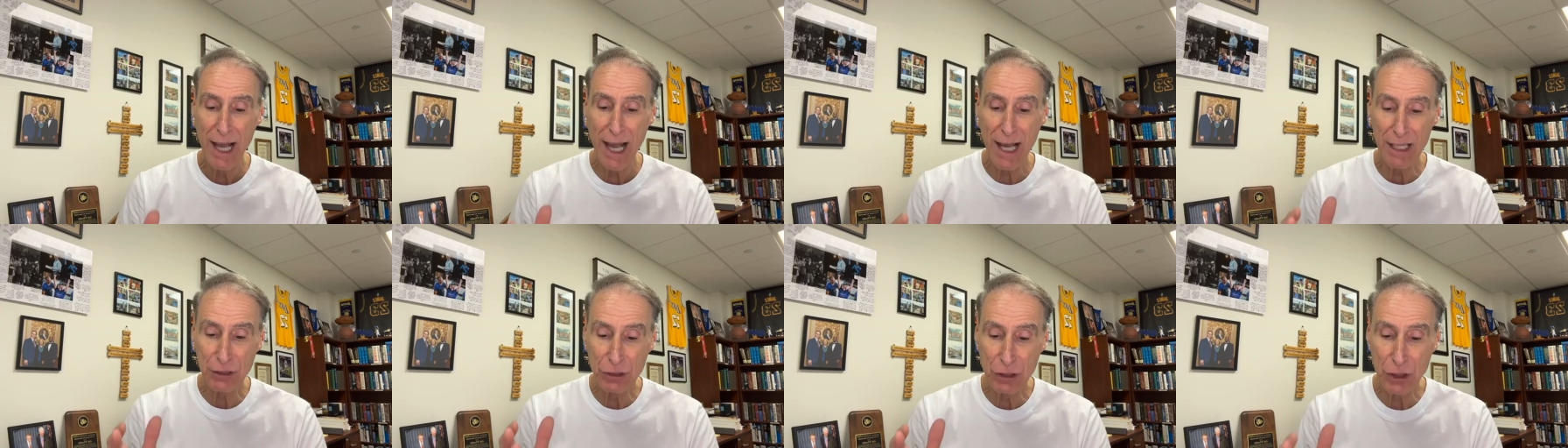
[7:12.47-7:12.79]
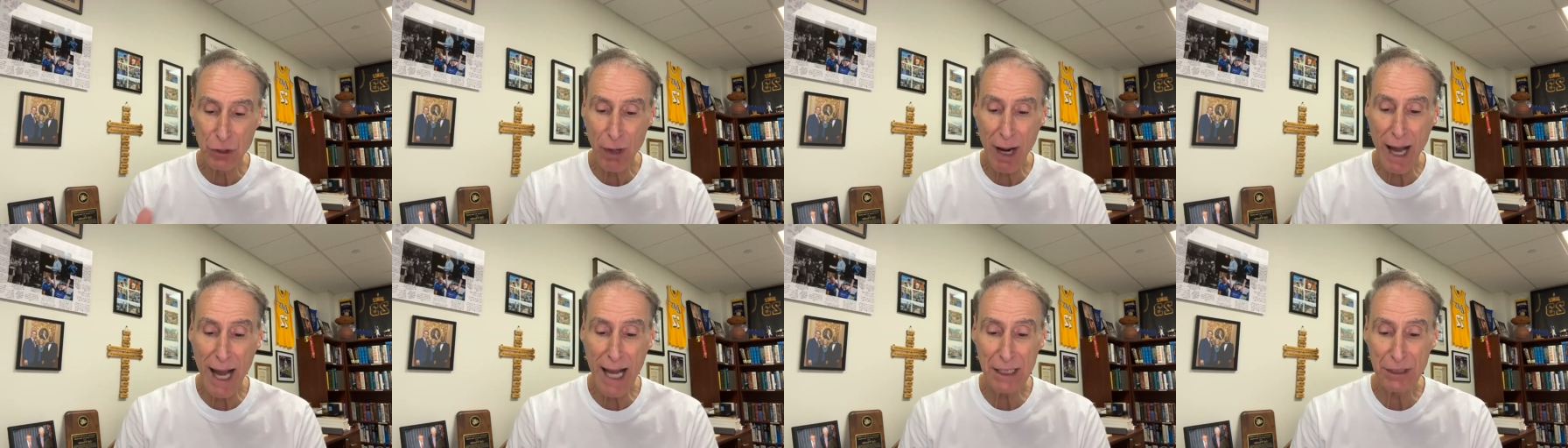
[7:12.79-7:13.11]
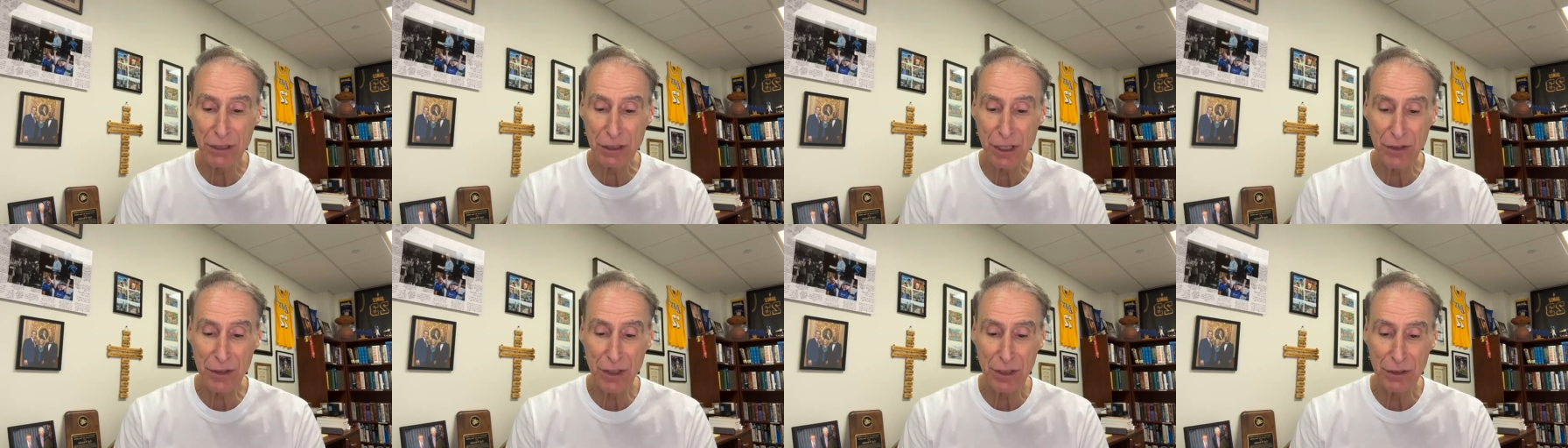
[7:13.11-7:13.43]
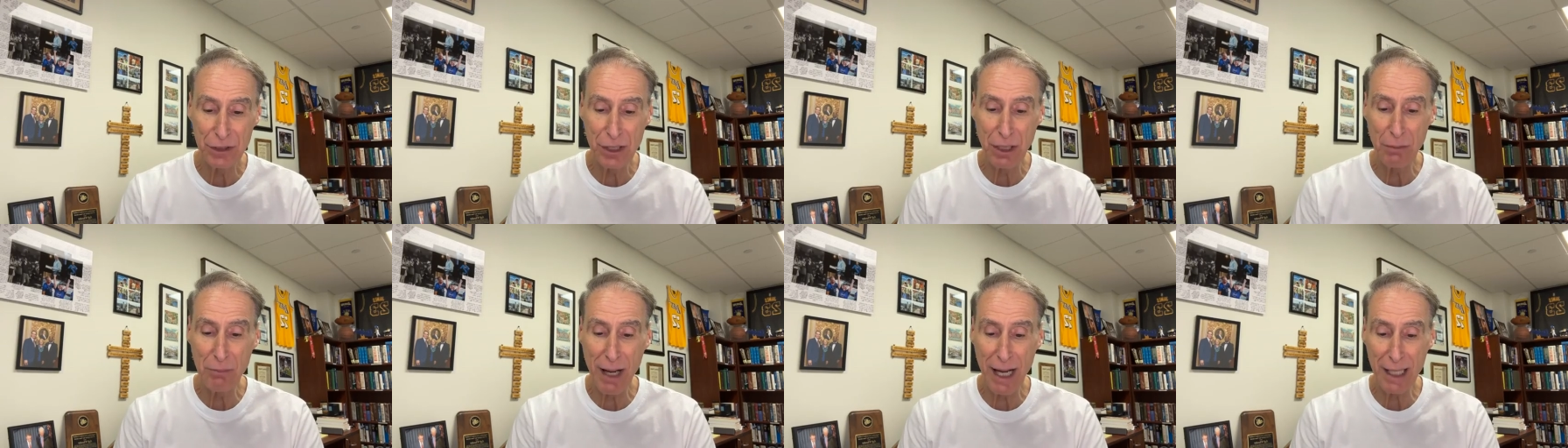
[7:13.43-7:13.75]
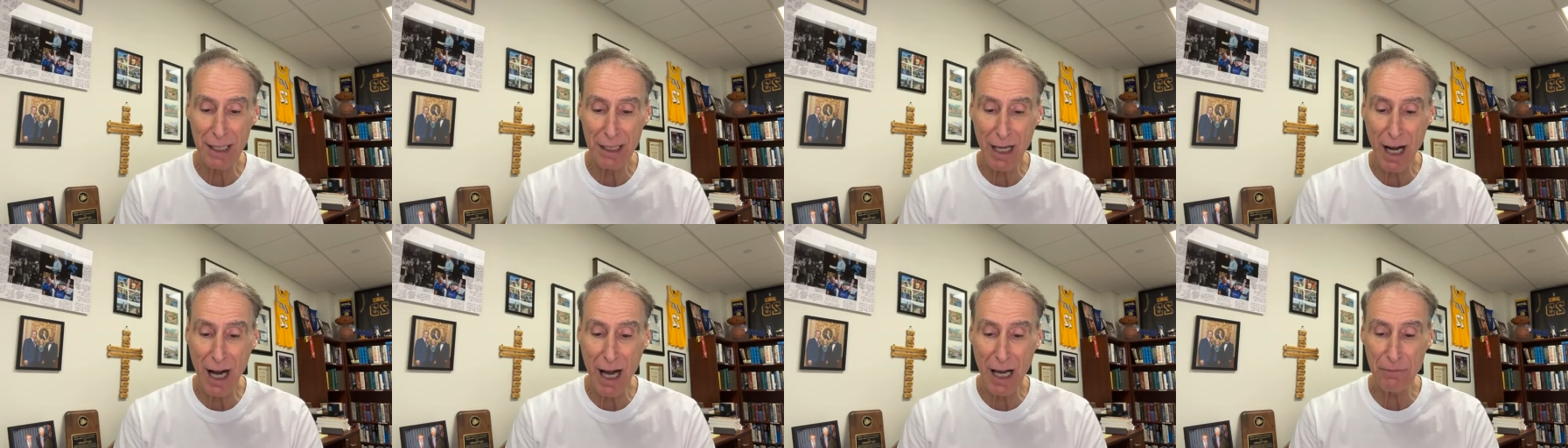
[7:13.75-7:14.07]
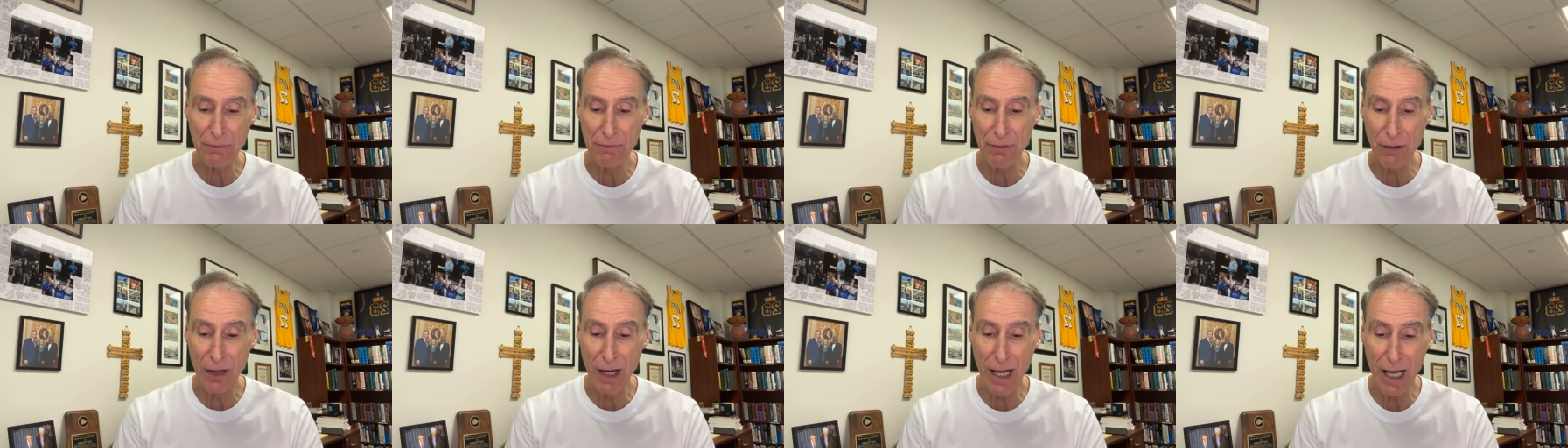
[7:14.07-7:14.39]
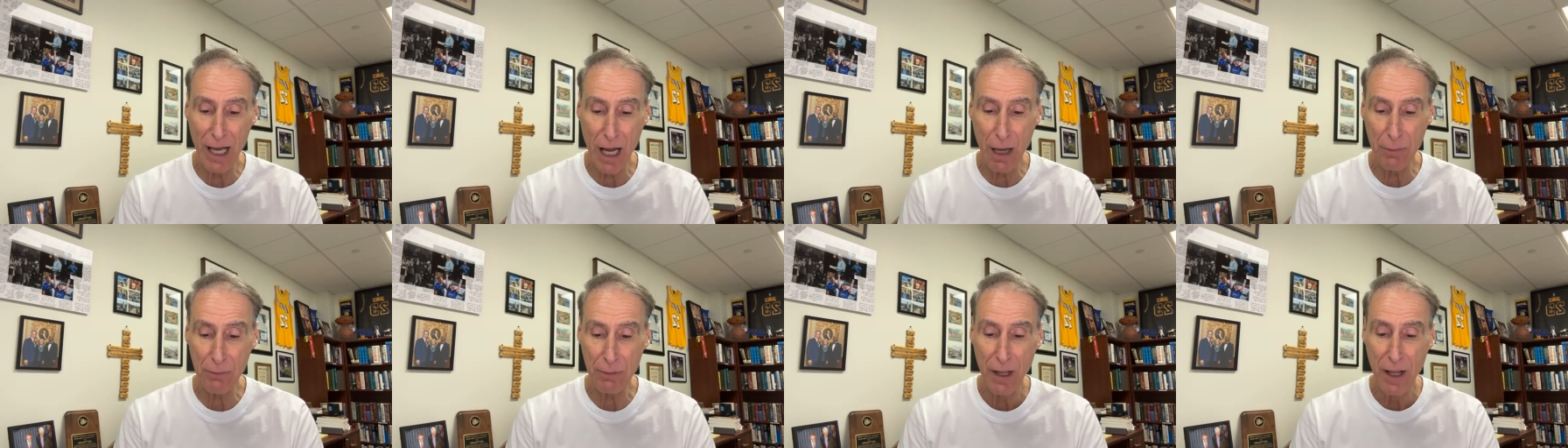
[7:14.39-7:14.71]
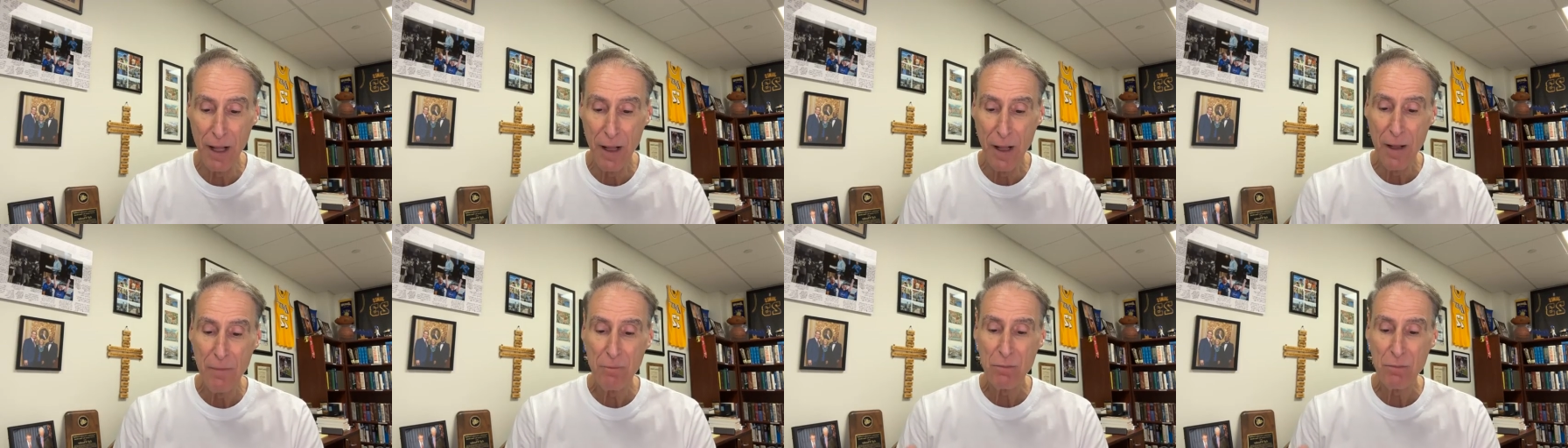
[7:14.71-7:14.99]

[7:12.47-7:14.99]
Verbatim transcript: and cried to, the, to my God for help.